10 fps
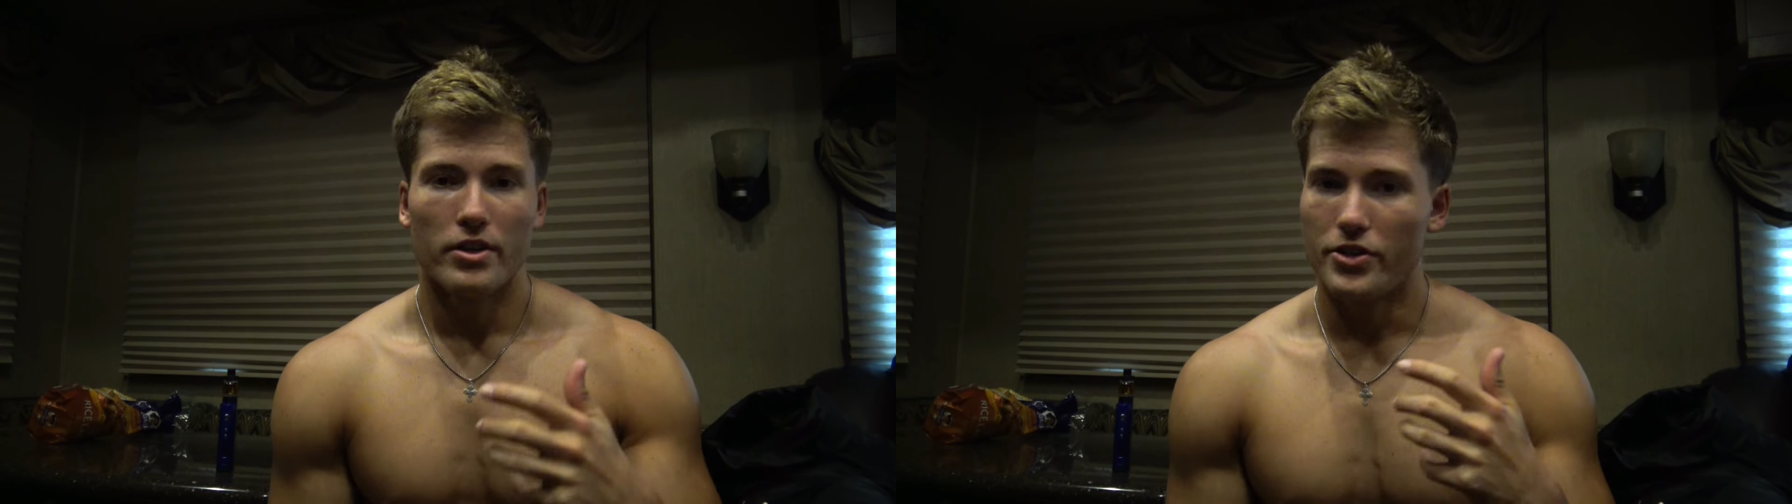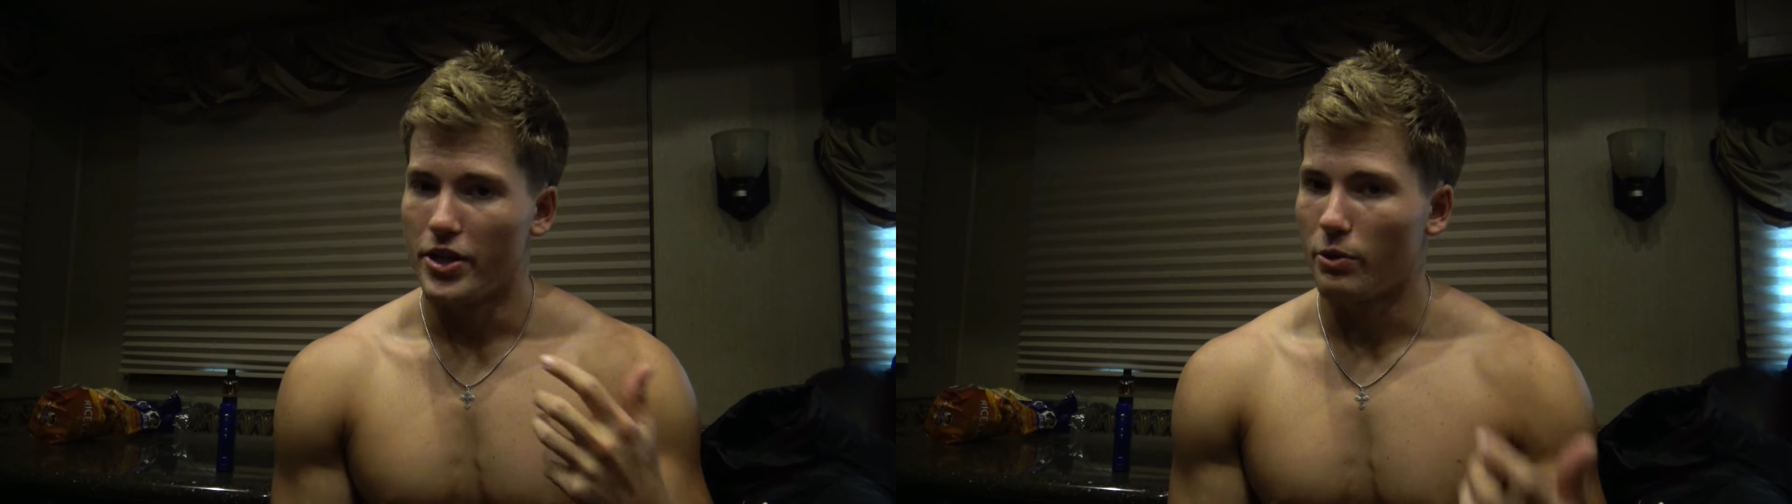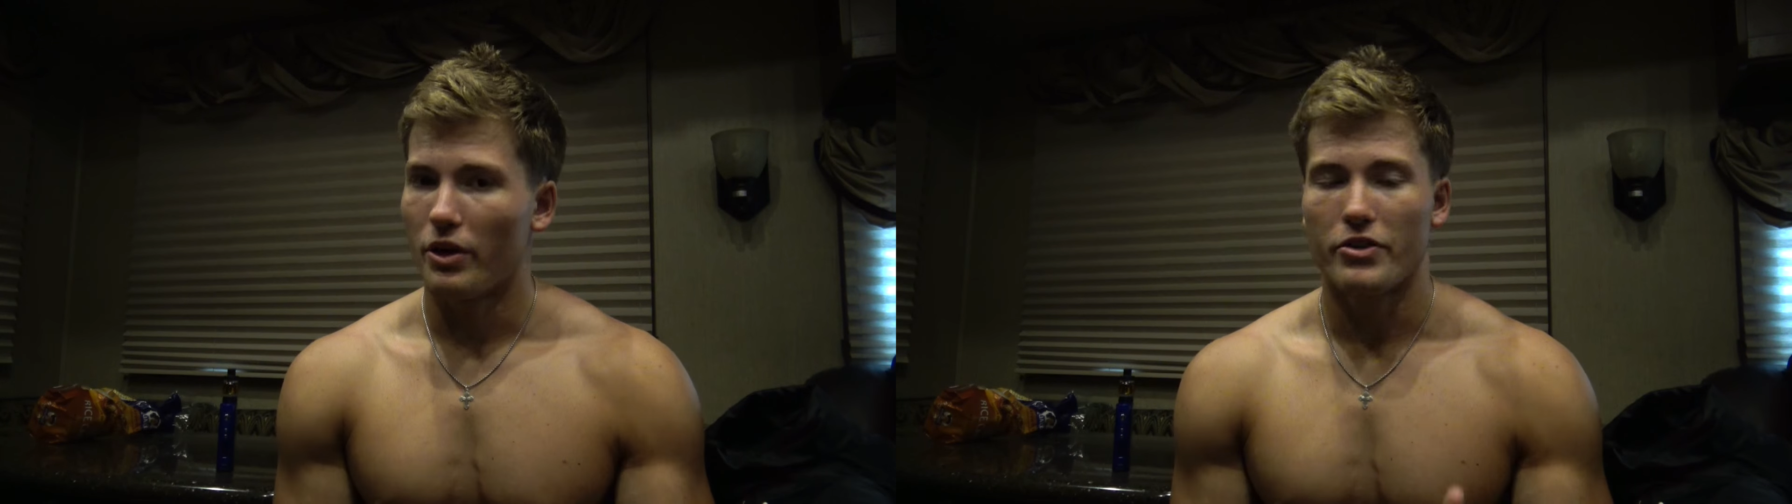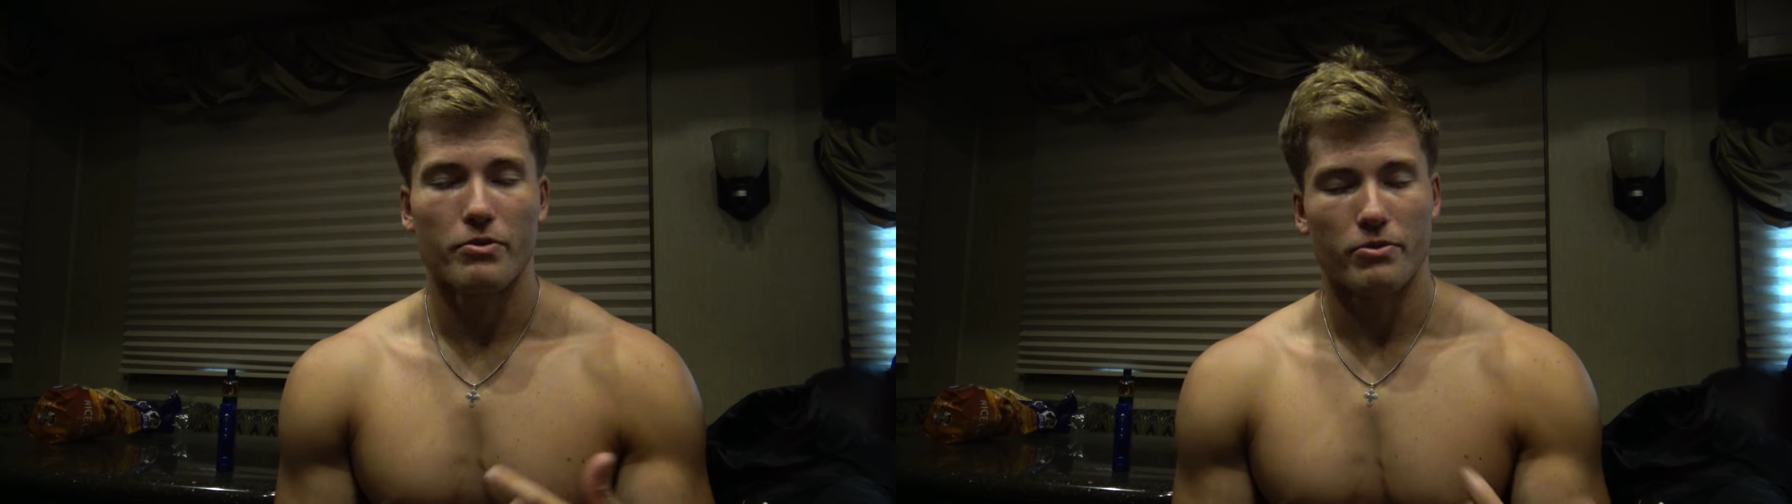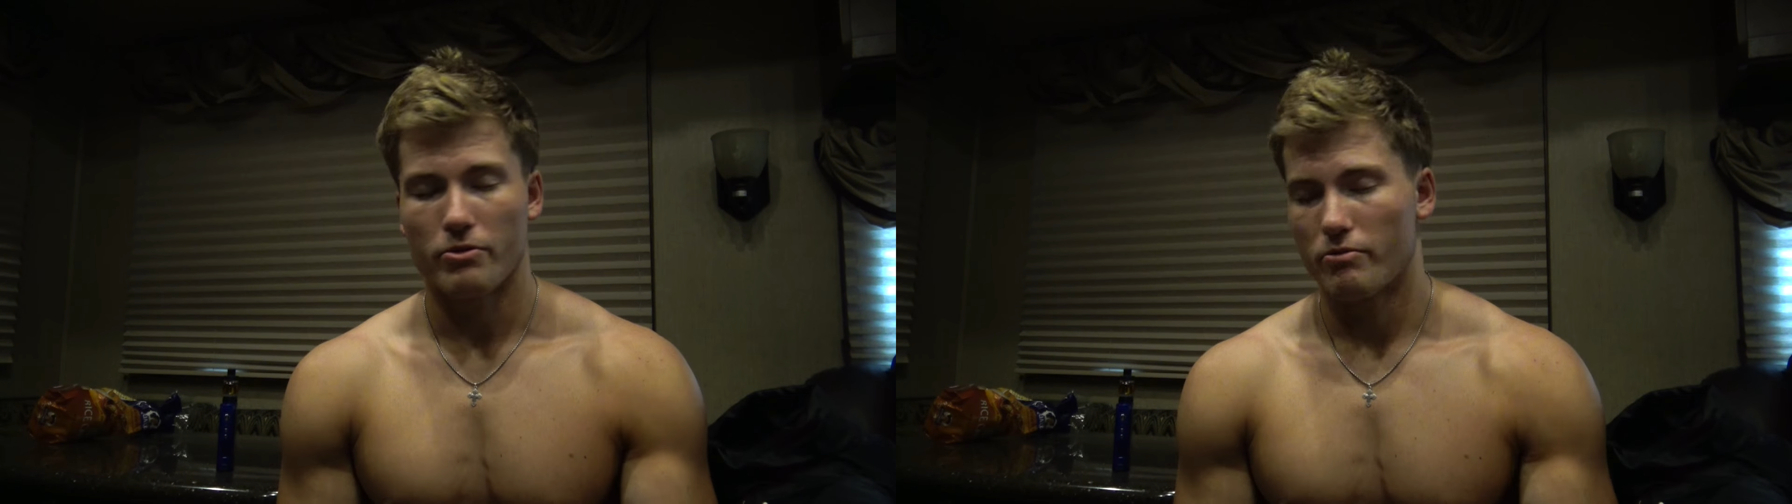
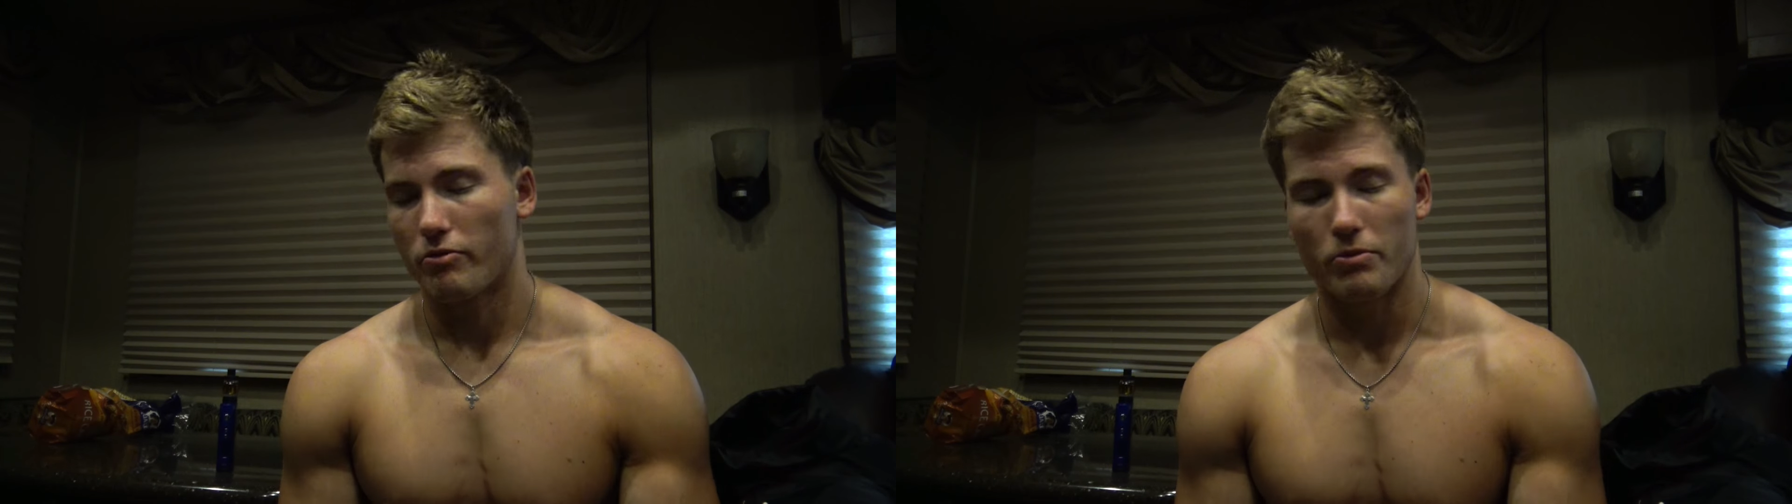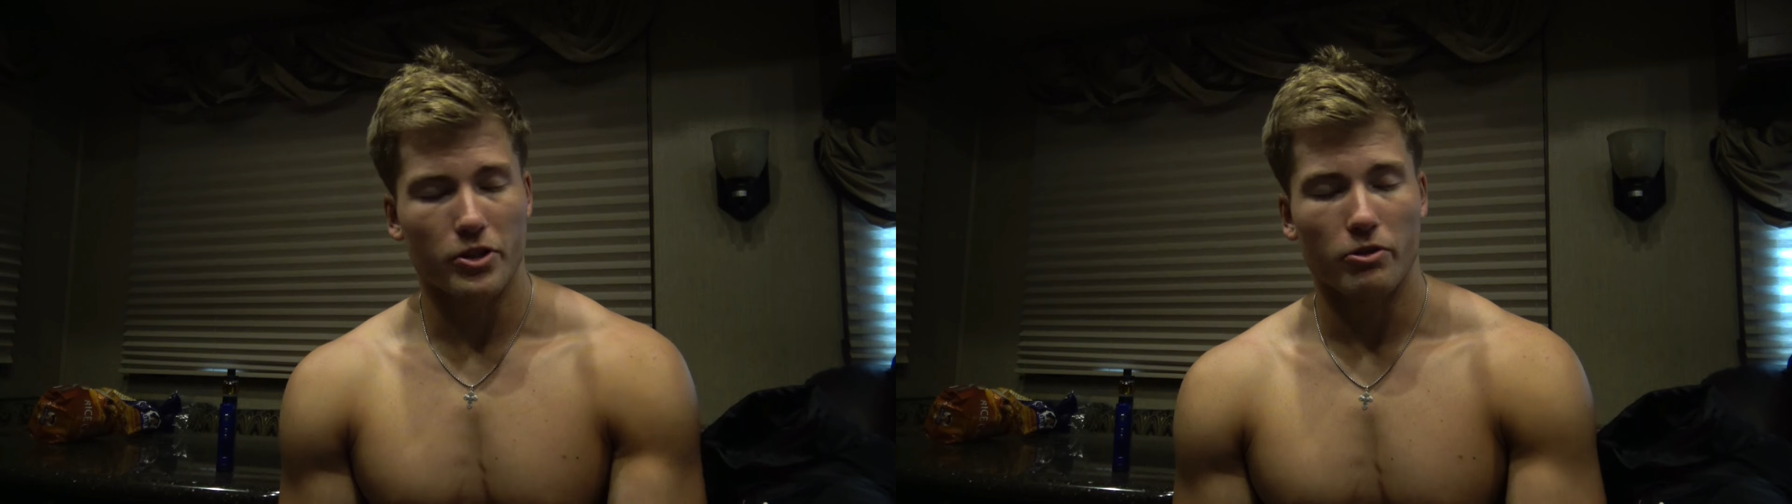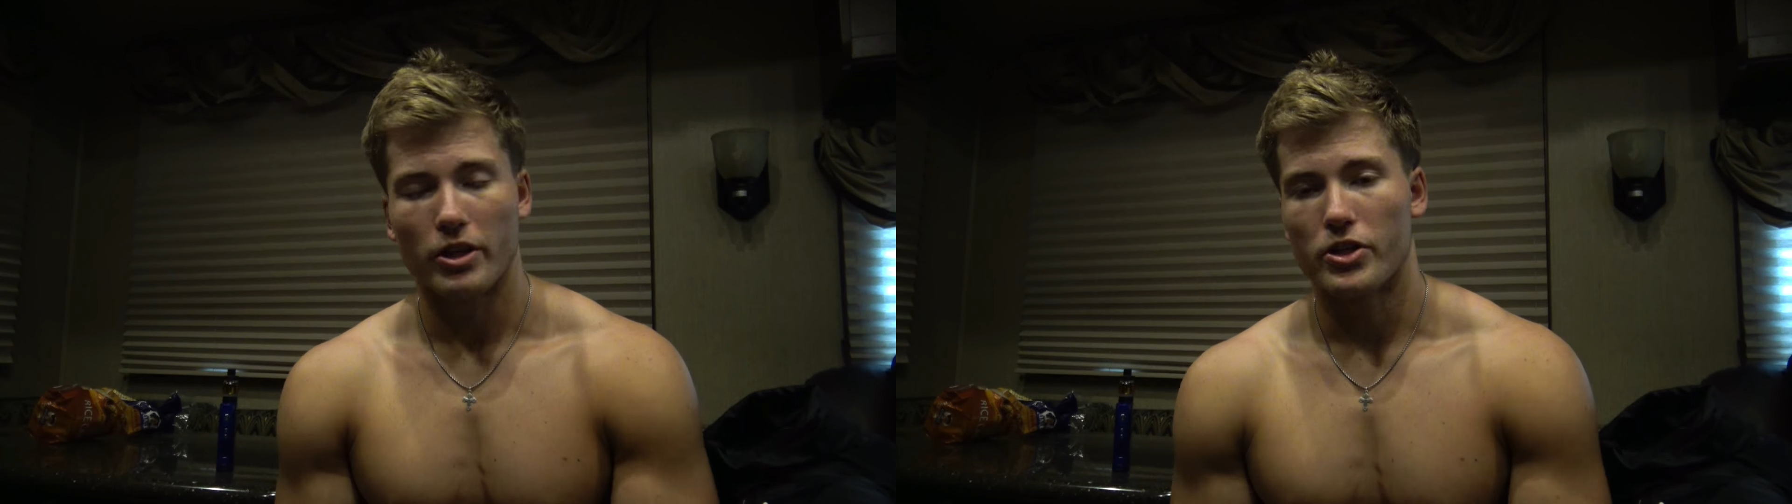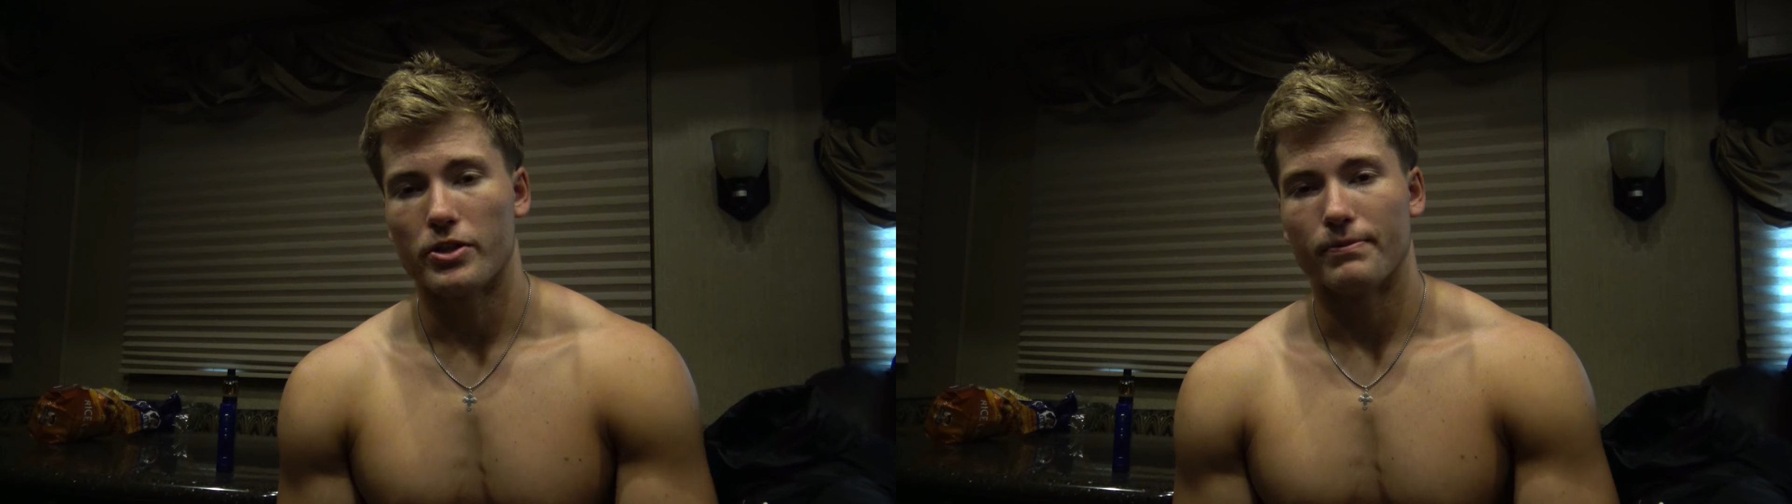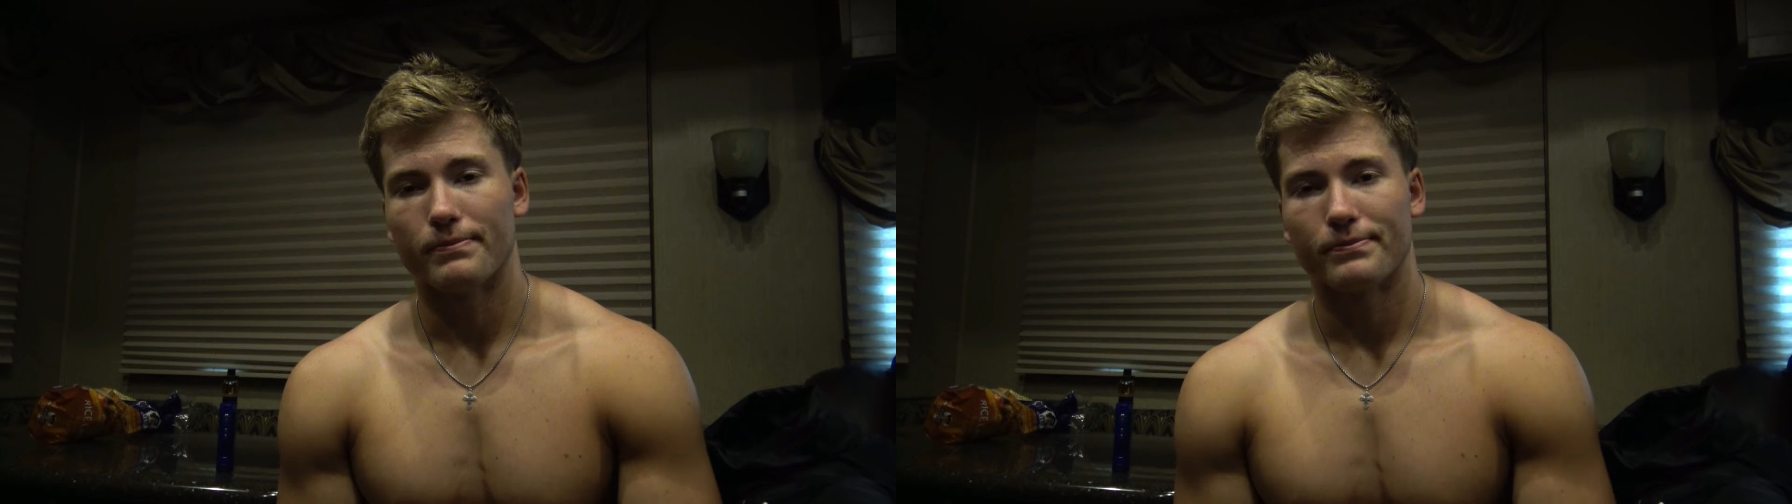generation from generation.